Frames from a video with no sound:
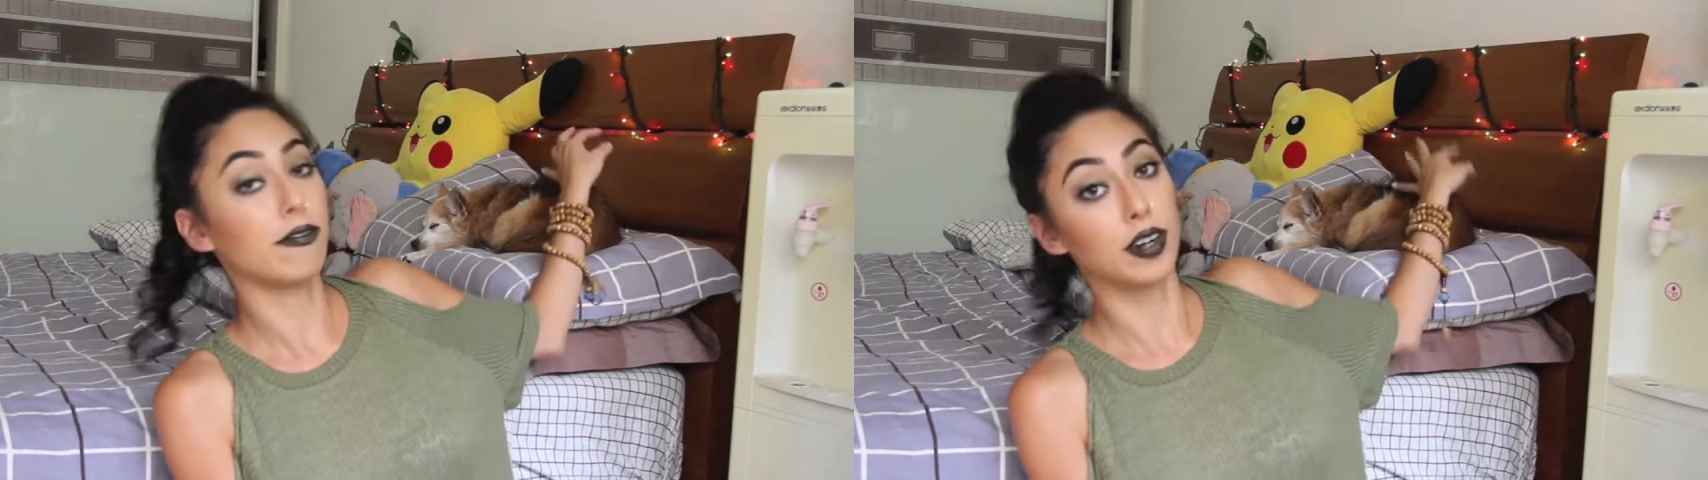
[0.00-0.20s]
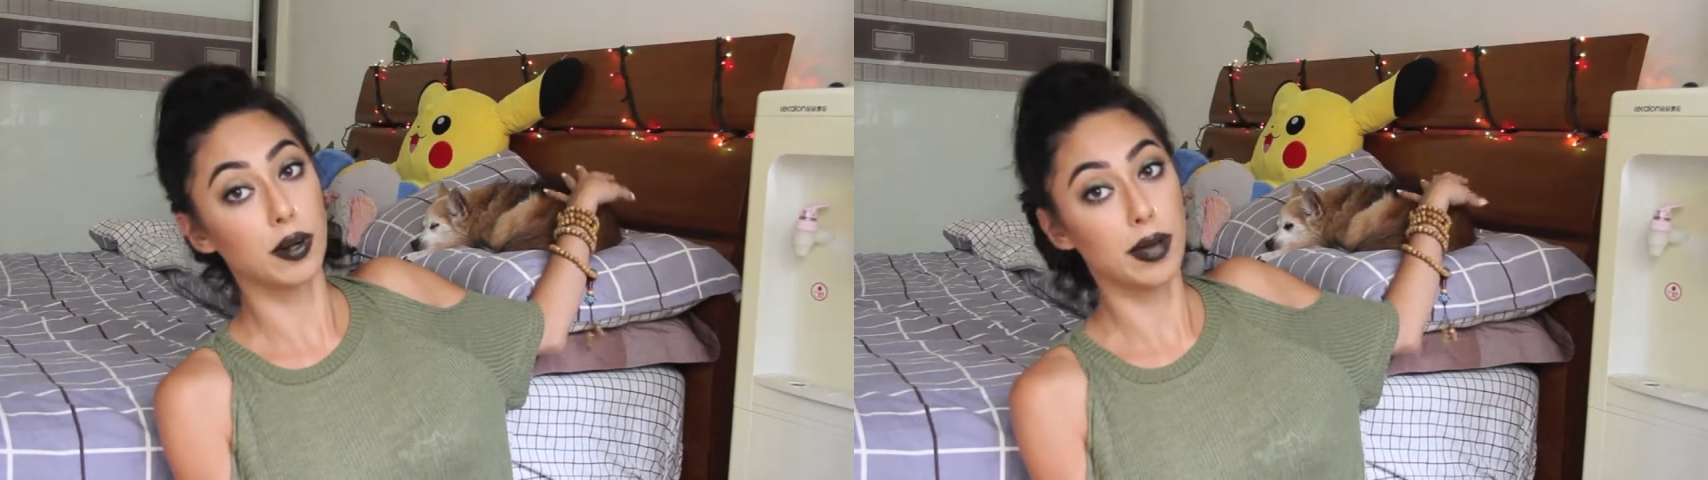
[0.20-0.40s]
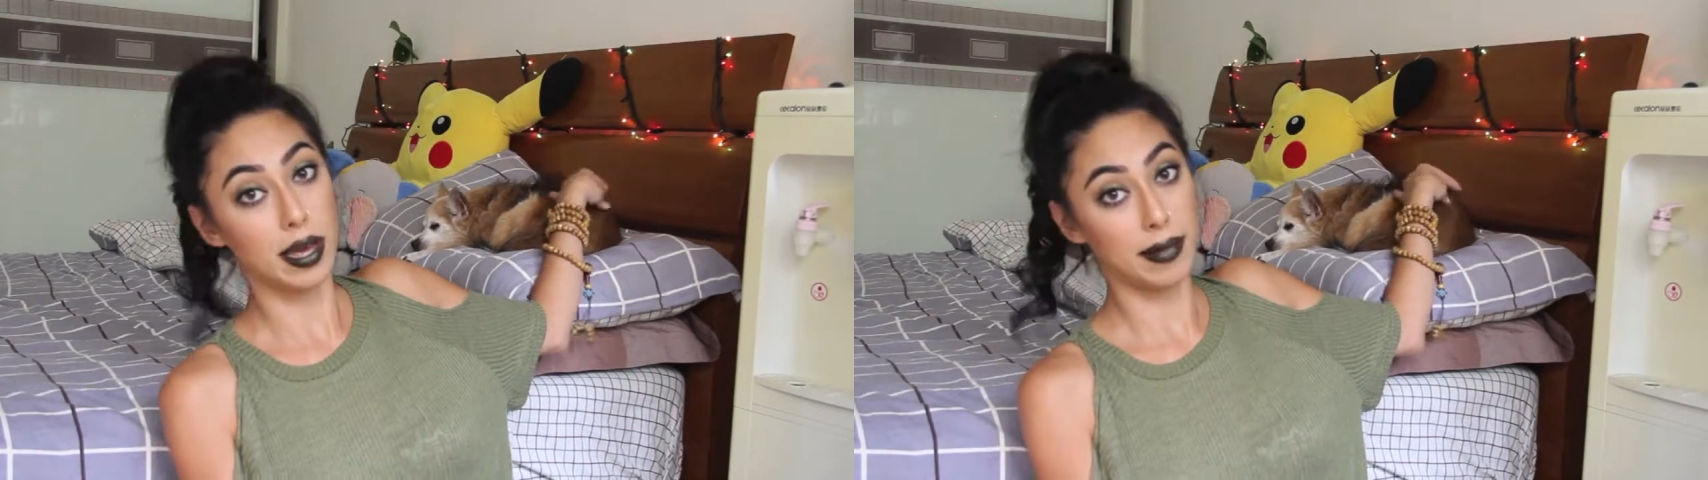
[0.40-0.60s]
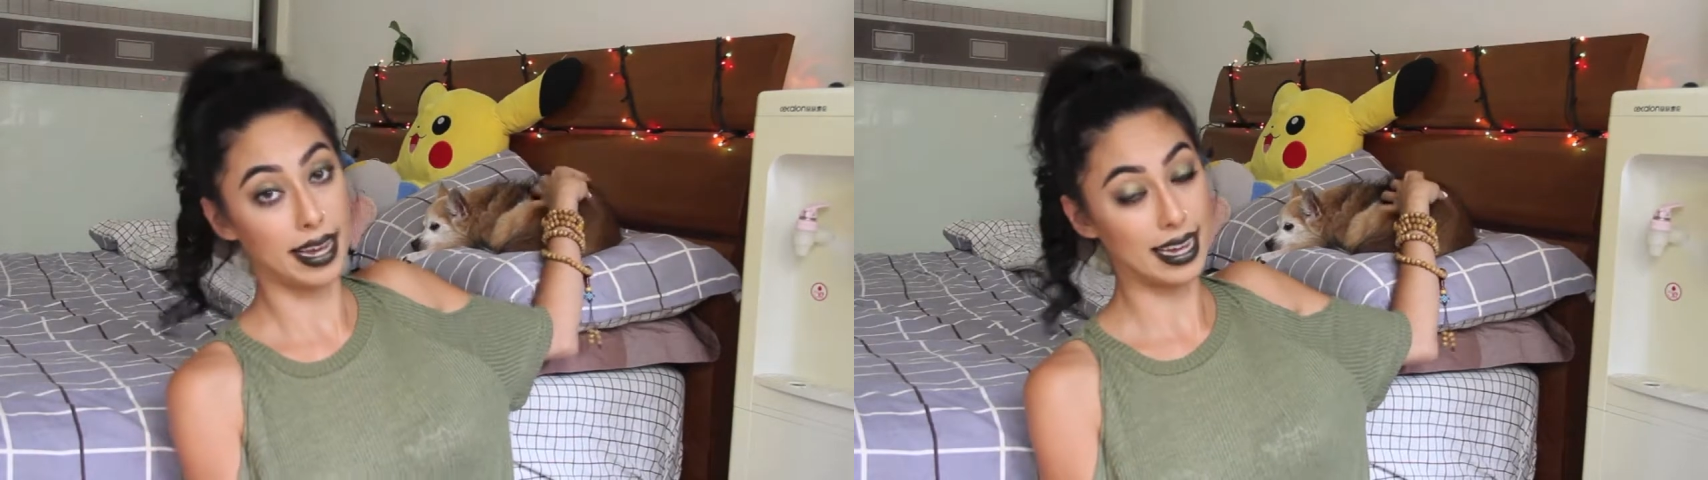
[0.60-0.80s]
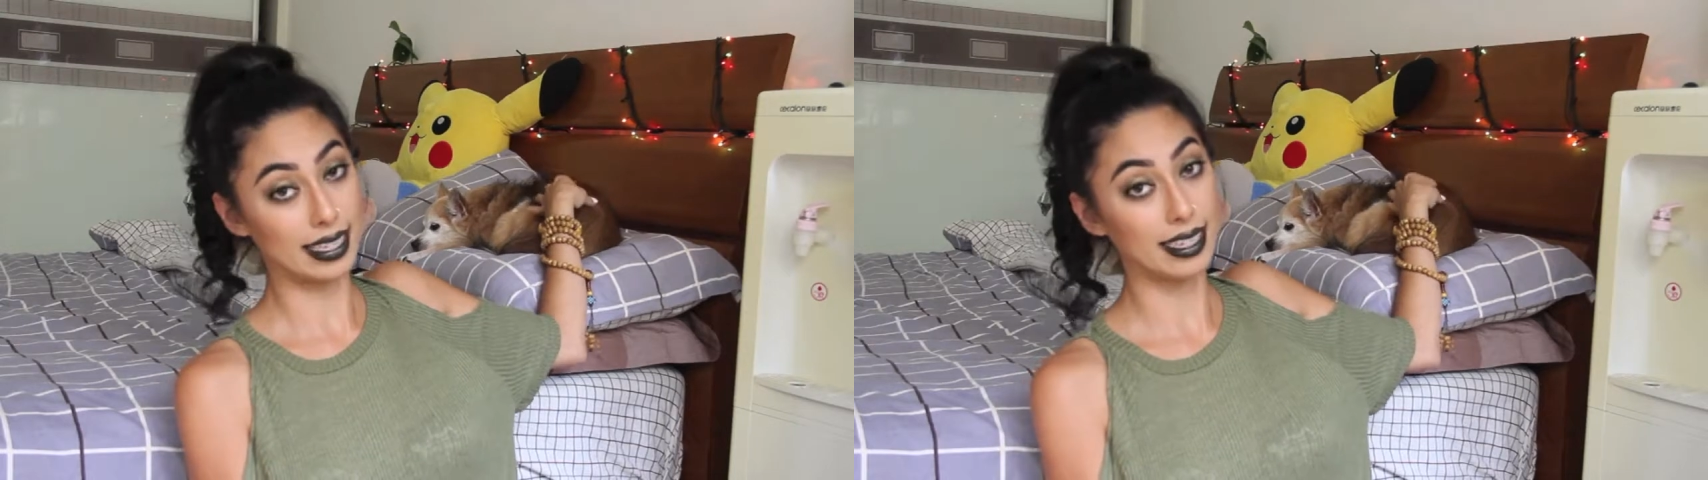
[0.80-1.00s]
fur baby
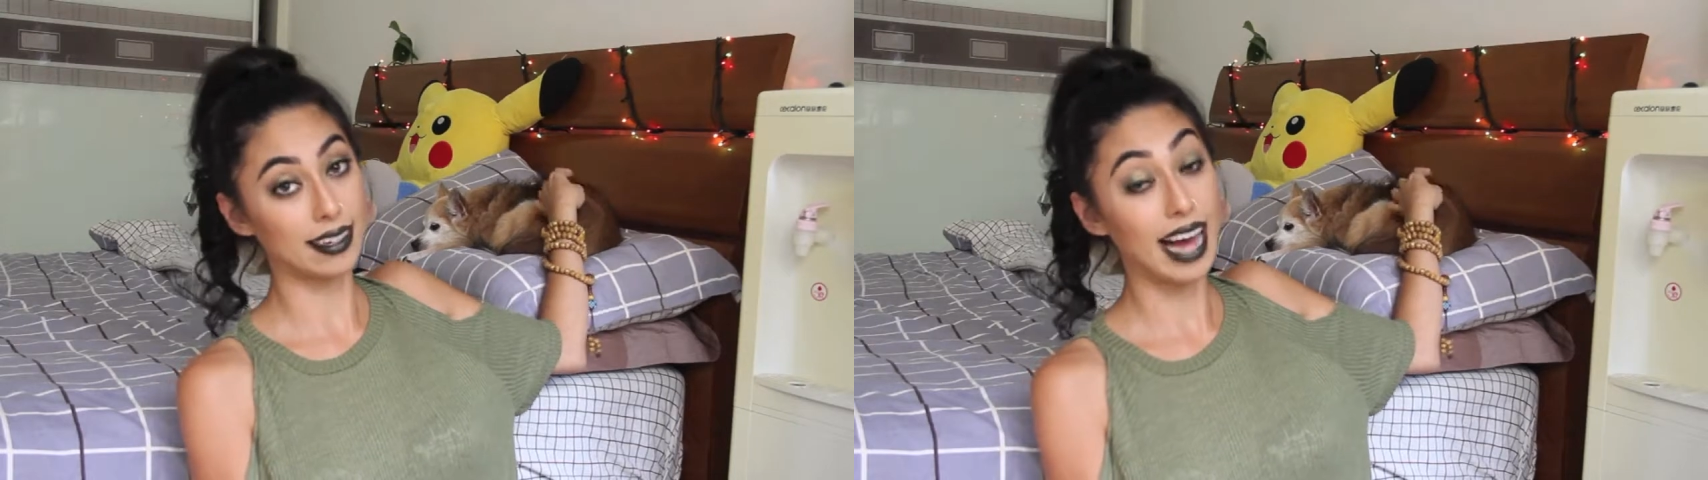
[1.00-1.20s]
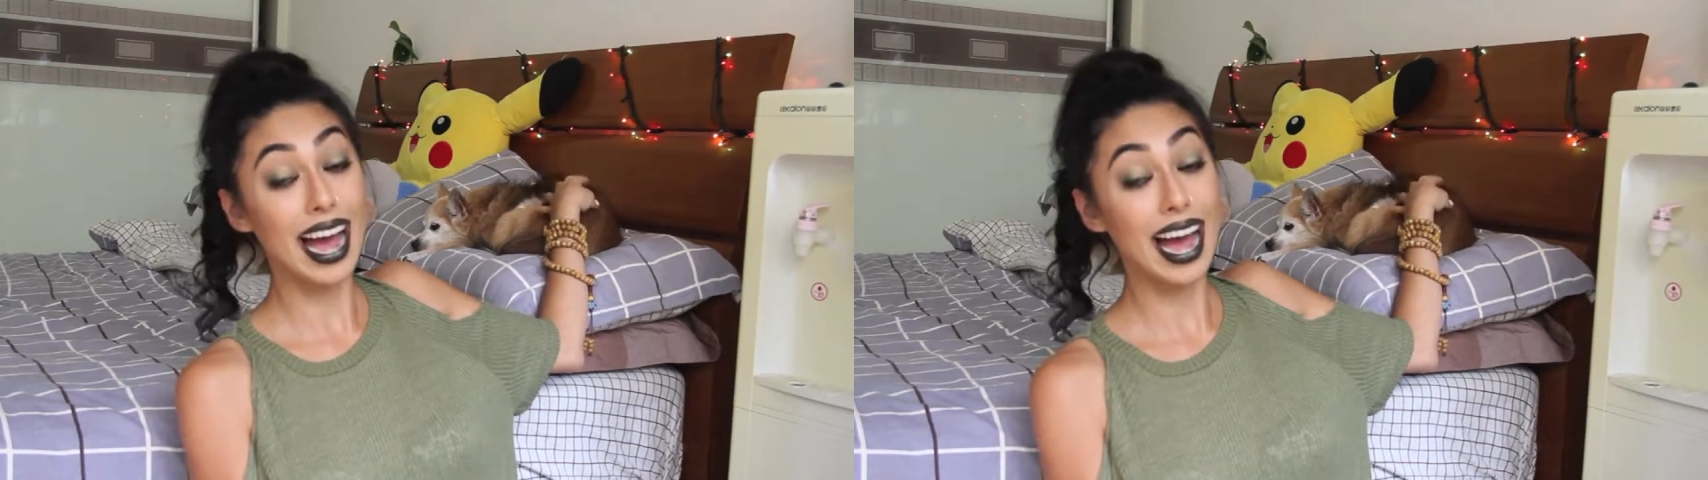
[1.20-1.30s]
has a little